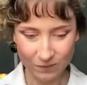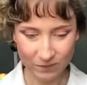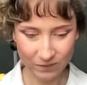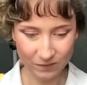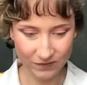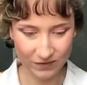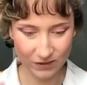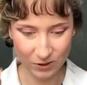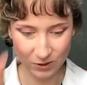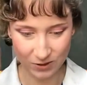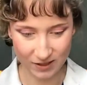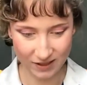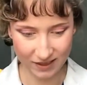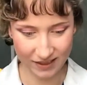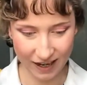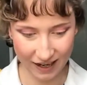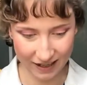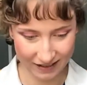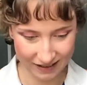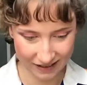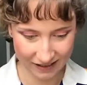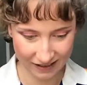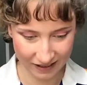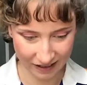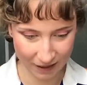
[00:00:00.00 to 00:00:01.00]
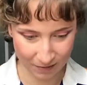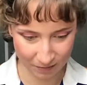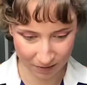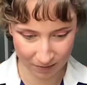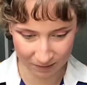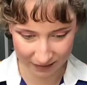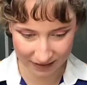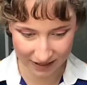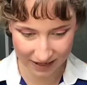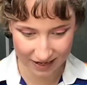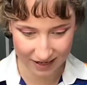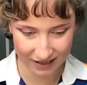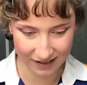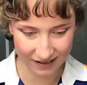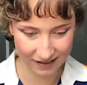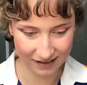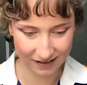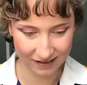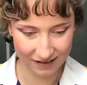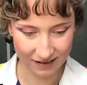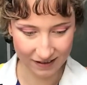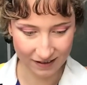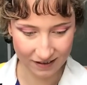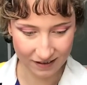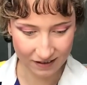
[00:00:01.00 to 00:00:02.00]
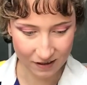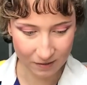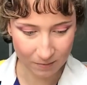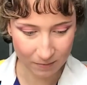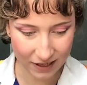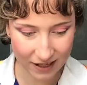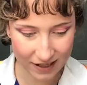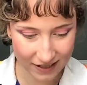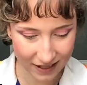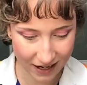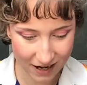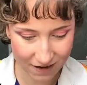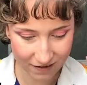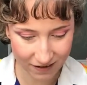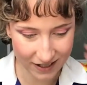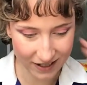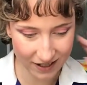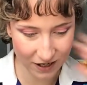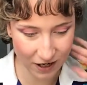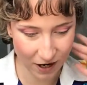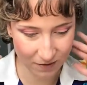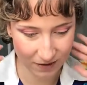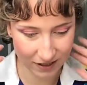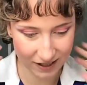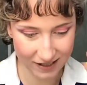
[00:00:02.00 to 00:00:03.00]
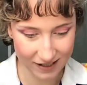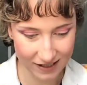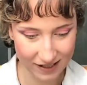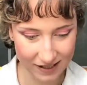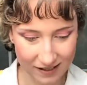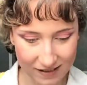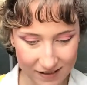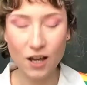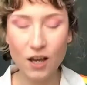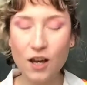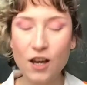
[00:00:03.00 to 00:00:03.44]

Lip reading: just that disclaimer, please. Please hear it and know it.